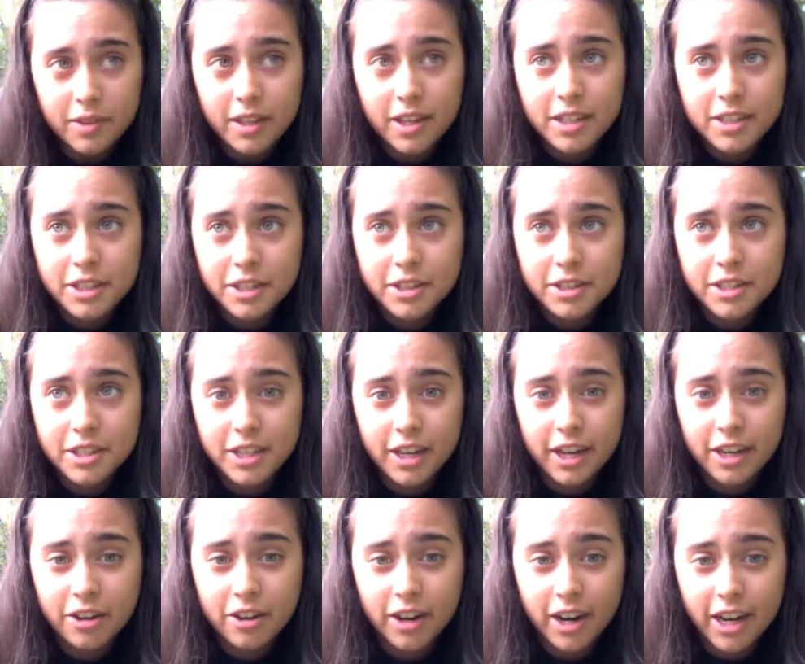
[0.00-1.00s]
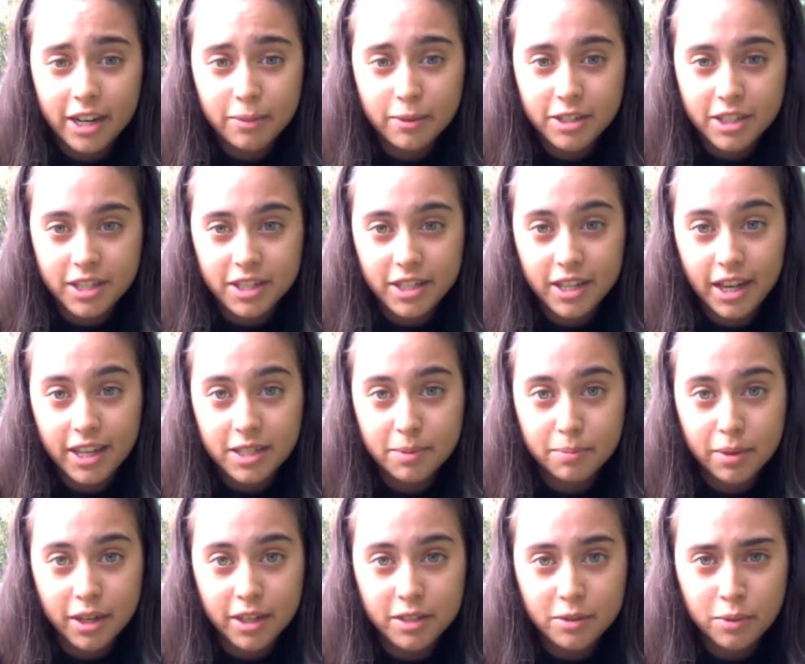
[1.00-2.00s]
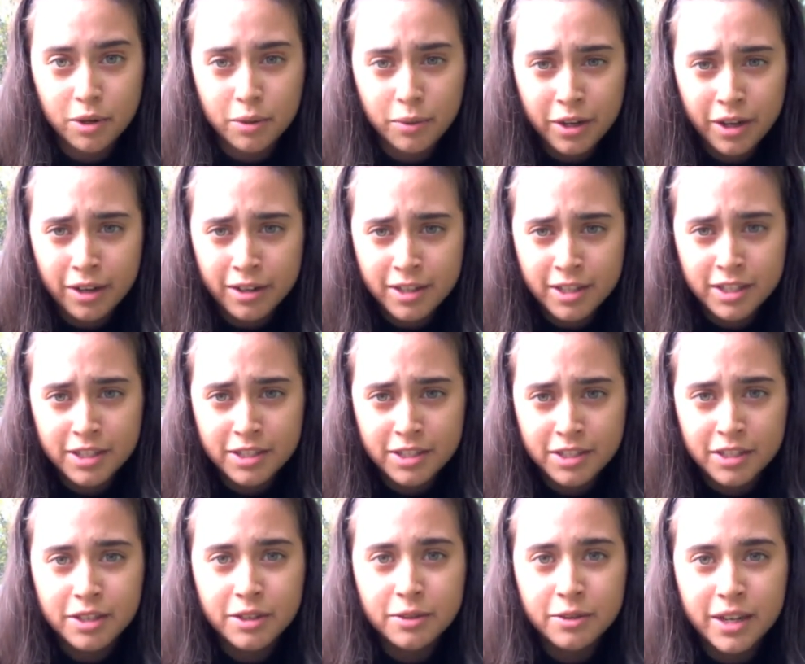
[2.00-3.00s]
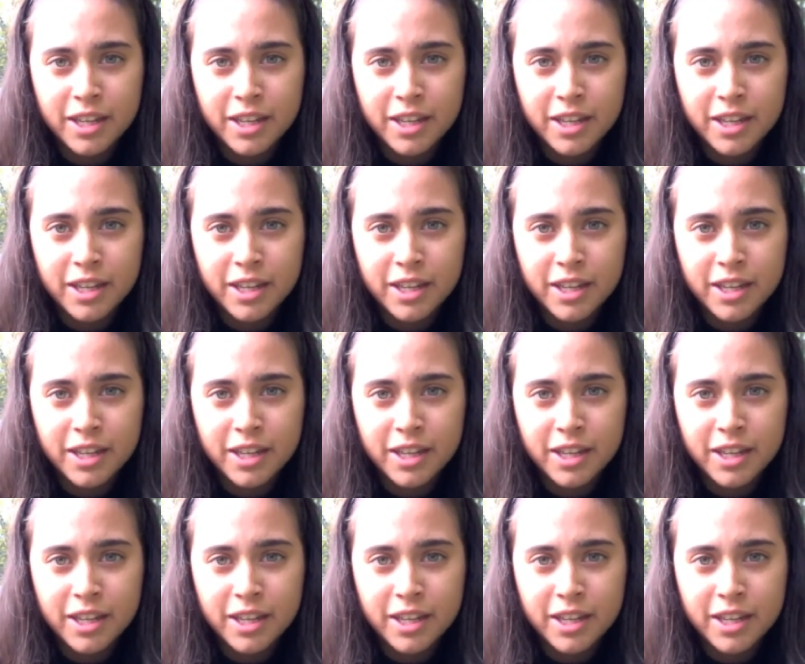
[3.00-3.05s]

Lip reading: And seriously, I cried when Jesse asked Buzz, what are we all gonna do?